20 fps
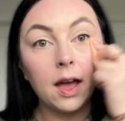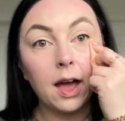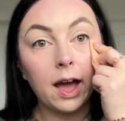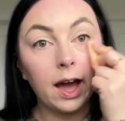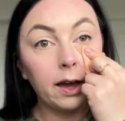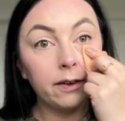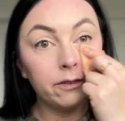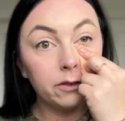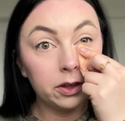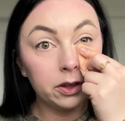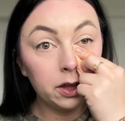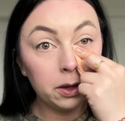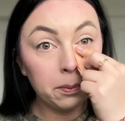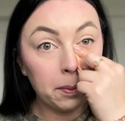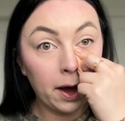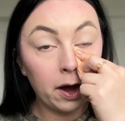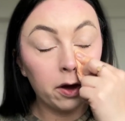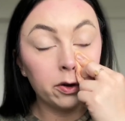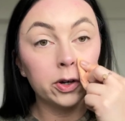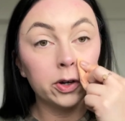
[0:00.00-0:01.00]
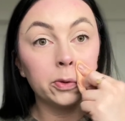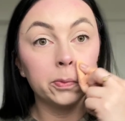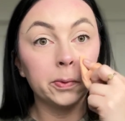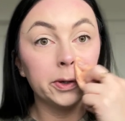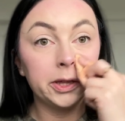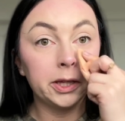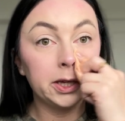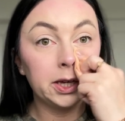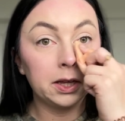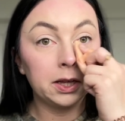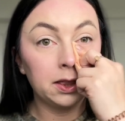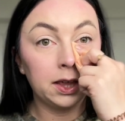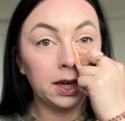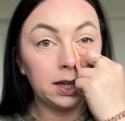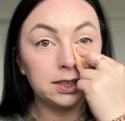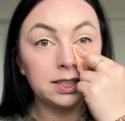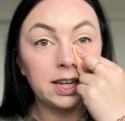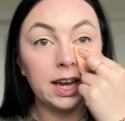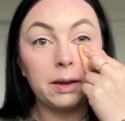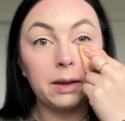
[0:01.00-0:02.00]
I feel like powder really can like
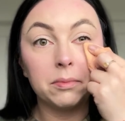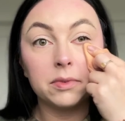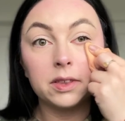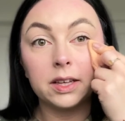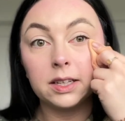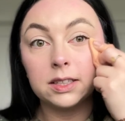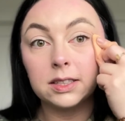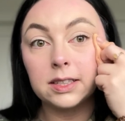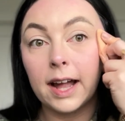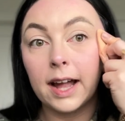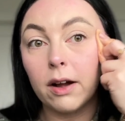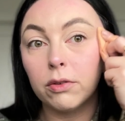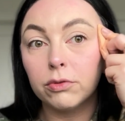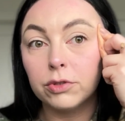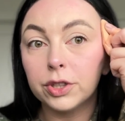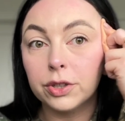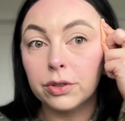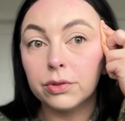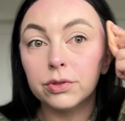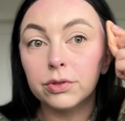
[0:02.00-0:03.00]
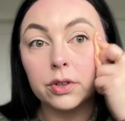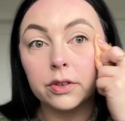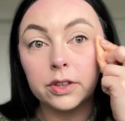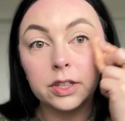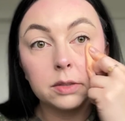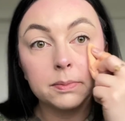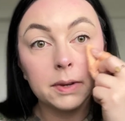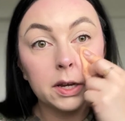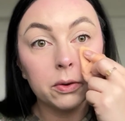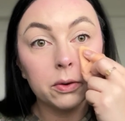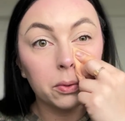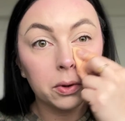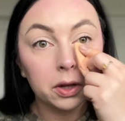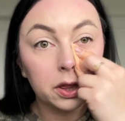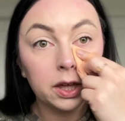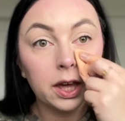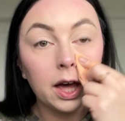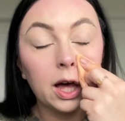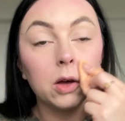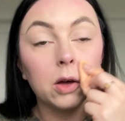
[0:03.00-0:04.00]
tame things down too, so this might
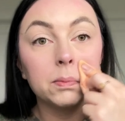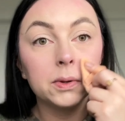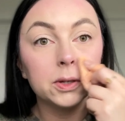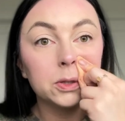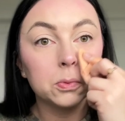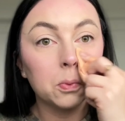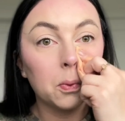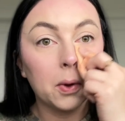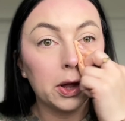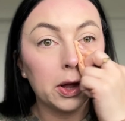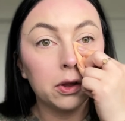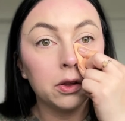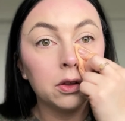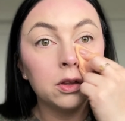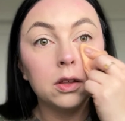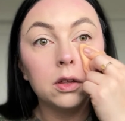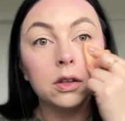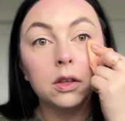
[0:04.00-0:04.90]
really help as well.